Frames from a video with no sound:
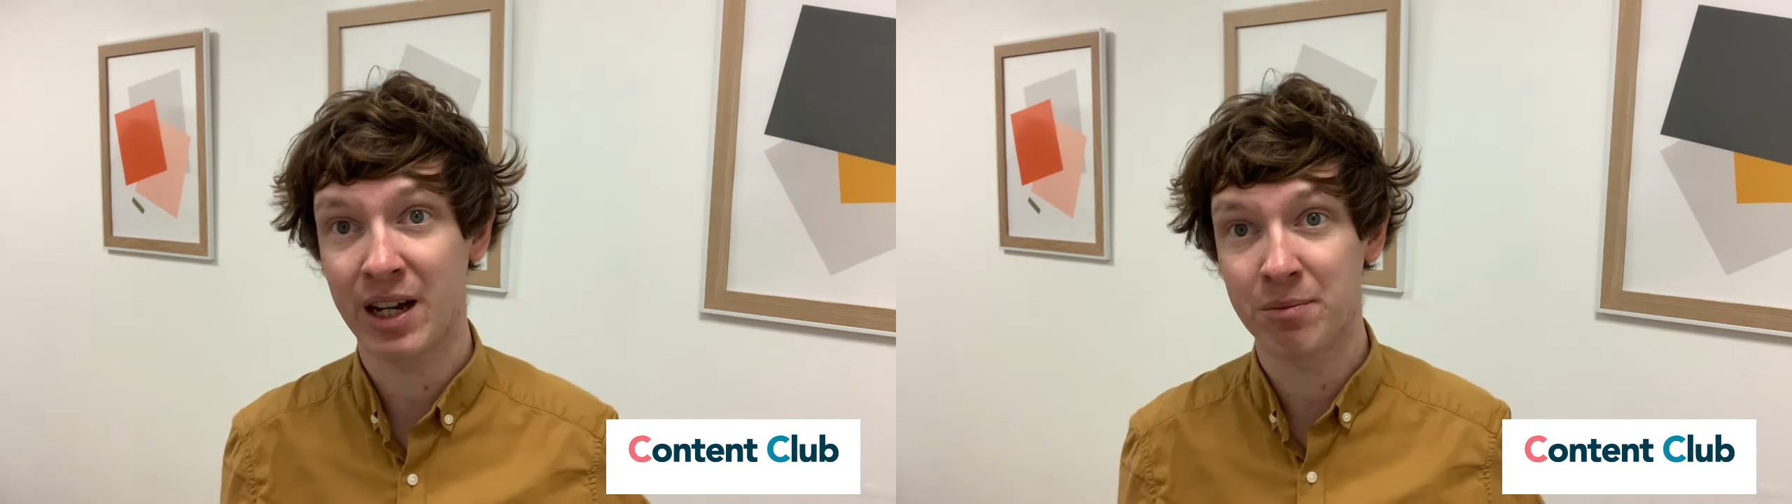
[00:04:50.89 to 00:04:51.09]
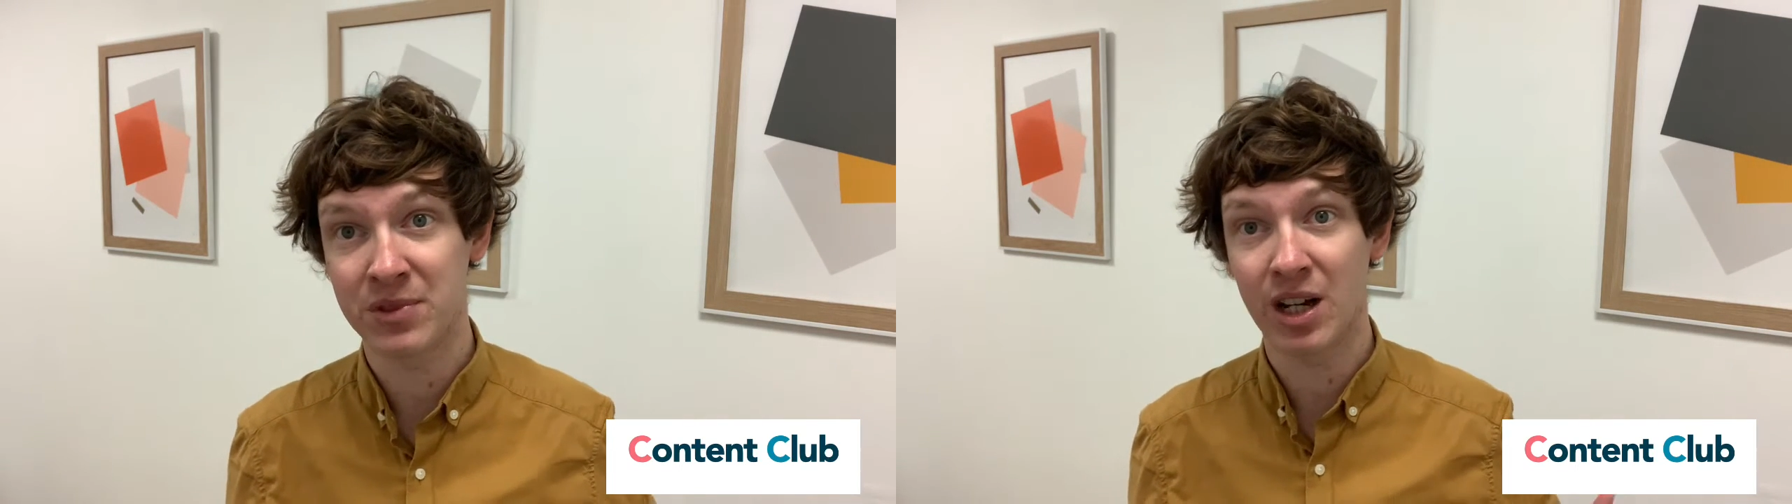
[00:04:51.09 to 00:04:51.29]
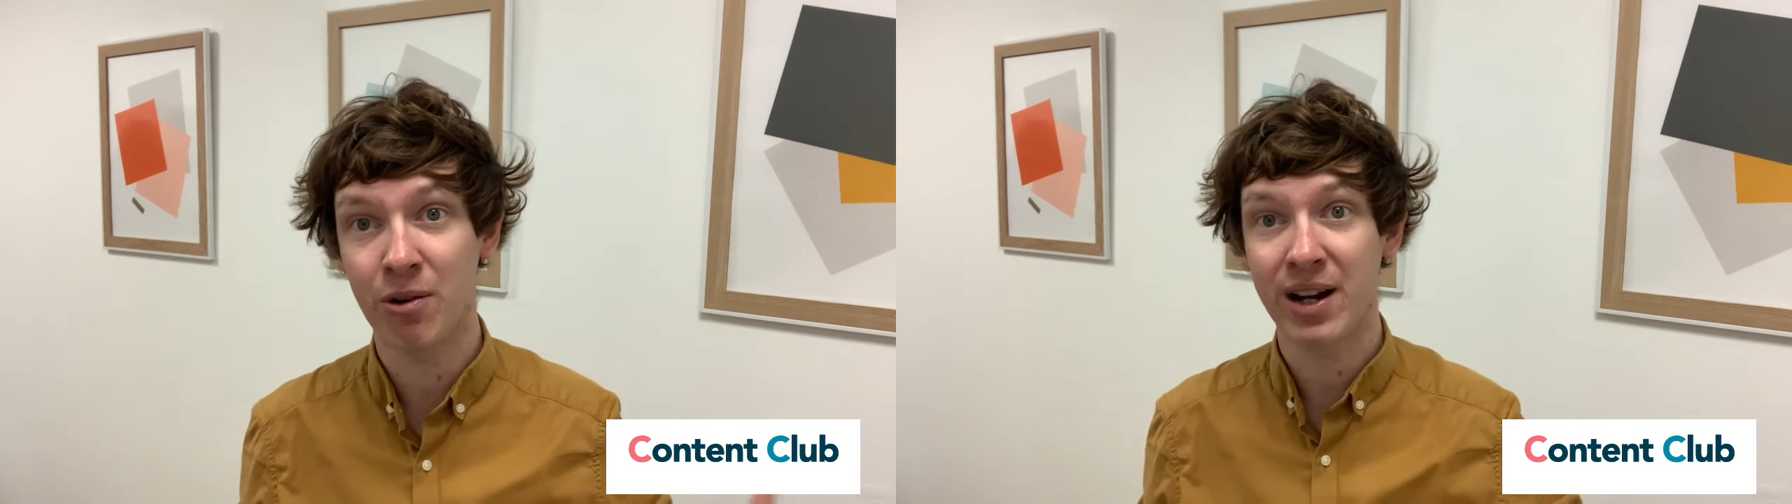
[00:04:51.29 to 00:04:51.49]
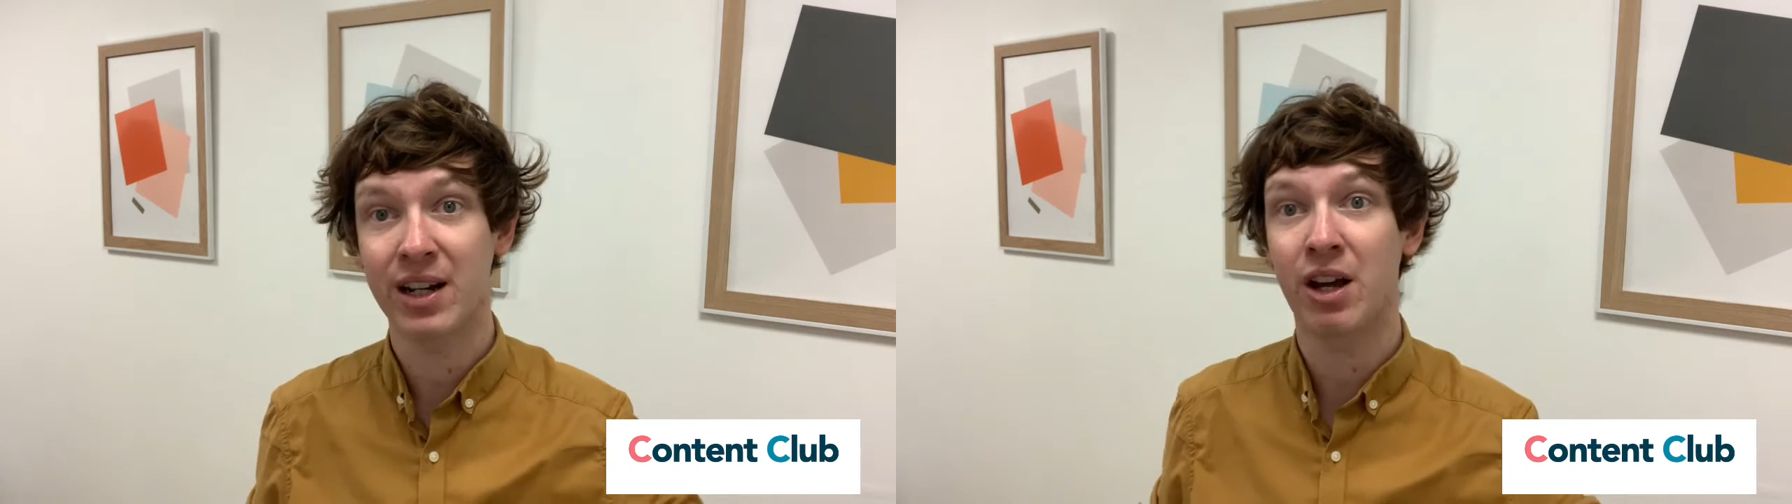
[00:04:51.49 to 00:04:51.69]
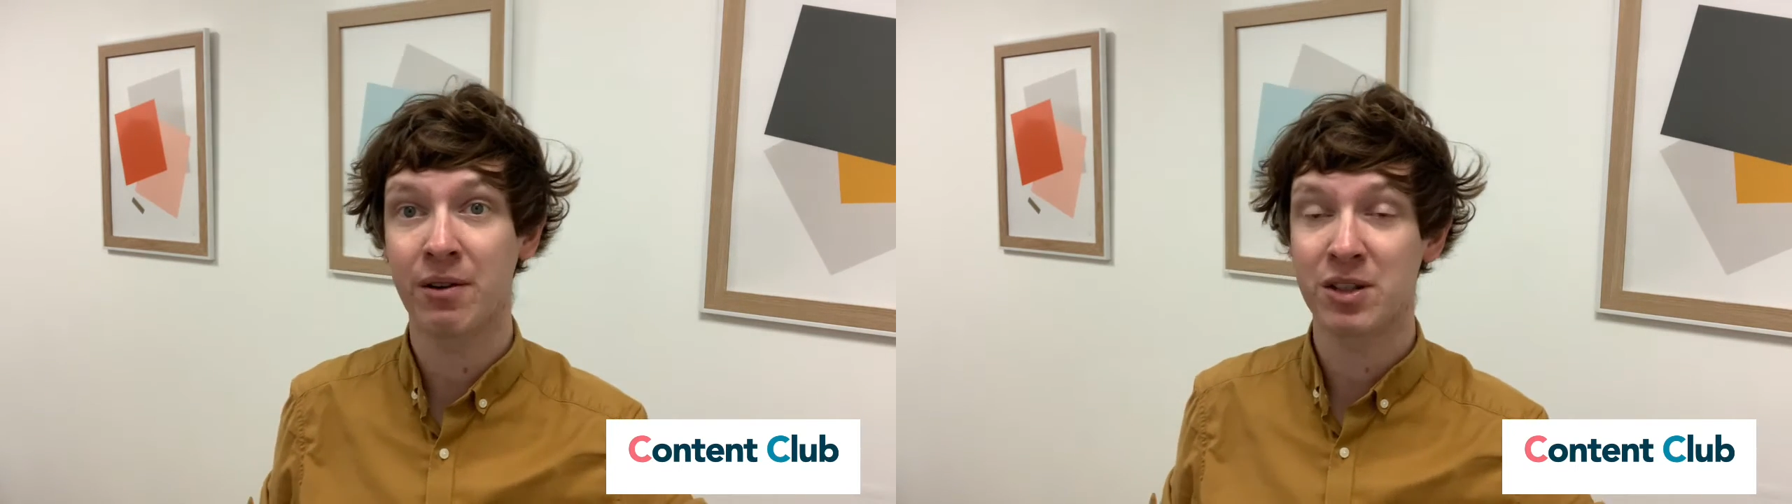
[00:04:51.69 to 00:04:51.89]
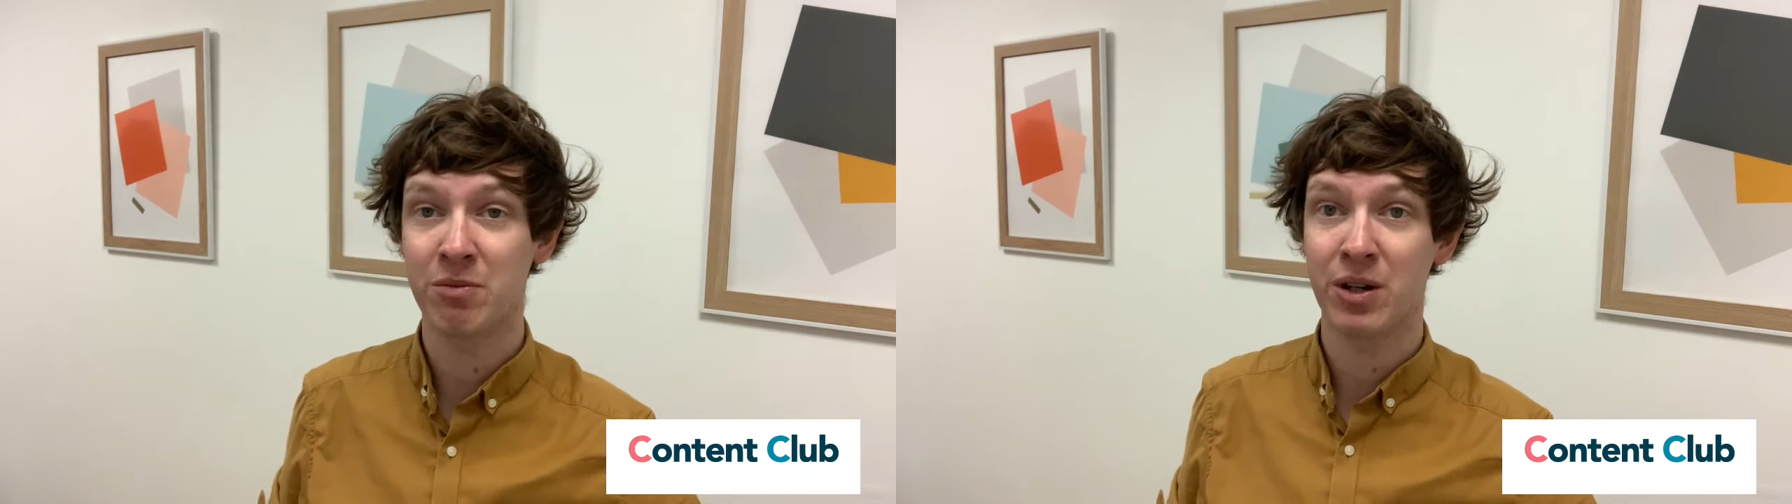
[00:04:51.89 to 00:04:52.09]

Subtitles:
I'm directly going to my